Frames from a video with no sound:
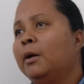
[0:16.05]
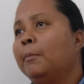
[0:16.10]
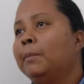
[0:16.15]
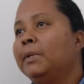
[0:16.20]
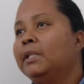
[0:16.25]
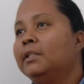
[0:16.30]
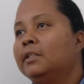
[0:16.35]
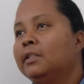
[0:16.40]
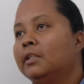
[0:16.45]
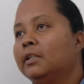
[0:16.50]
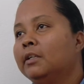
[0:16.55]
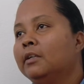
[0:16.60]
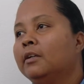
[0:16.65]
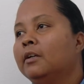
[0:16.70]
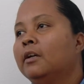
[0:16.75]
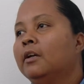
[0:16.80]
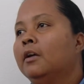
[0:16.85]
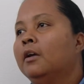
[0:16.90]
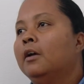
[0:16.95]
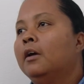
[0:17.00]
a beating.
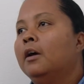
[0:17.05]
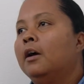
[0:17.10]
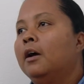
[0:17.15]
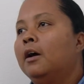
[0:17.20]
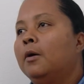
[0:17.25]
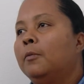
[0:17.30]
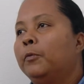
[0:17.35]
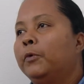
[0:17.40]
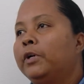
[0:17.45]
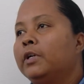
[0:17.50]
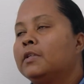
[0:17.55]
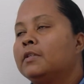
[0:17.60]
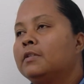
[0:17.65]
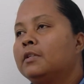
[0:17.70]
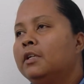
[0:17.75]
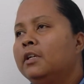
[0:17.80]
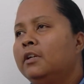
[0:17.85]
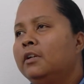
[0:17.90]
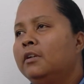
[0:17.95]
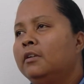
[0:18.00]
We're
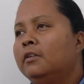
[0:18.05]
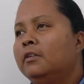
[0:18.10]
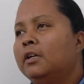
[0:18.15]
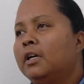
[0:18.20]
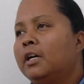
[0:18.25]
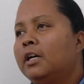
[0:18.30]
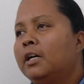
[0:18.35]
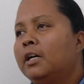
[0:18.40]
seeing